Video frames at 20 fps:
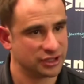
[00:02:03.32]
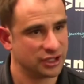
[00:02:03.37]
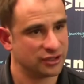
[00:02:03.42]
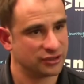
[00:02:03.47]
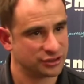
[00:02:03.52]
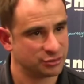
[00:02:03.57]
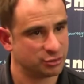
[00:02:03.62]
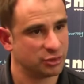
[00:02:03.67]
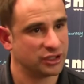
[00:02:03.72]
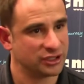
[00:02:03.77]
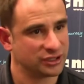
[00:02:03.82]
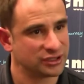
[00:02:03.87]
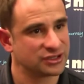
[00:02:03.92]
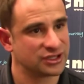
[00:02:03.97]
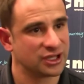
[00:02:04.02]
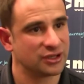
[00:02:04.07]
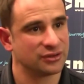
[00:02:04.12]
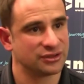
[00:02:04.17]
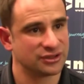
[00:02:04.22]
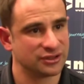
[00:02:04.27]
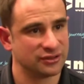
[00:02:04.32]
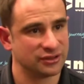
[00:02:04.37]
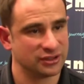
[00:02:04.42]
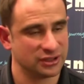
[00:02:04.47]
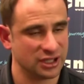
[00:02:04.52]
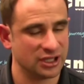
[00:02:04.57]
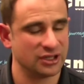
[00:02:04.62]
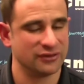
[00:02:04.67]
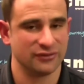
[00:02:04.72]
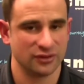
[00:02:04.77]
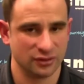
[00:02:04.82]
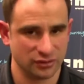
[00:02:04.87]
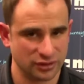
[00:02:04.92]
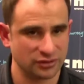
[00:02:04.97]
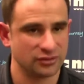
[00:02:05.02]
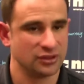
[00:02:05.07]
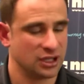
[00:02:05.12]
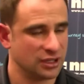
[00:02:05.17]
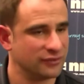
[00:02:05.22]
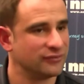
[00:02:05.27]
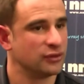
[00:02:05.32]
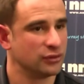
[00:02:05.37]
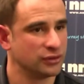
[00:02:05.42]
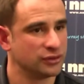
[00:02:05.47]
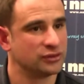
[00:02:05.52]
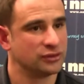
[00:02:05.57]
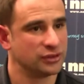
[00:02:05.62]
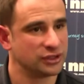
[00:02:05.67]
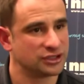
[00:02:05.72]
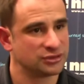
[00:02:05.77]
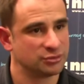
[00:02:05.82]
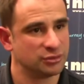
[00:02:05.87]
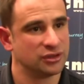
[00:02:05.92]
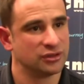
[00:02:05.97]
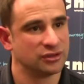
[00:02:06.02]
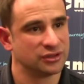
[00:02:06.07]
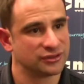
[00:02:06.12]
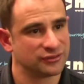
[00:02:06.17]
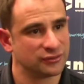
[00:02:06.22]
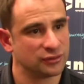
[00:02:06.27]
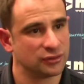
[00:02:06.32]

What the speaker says: so to speak. So it's a very good experience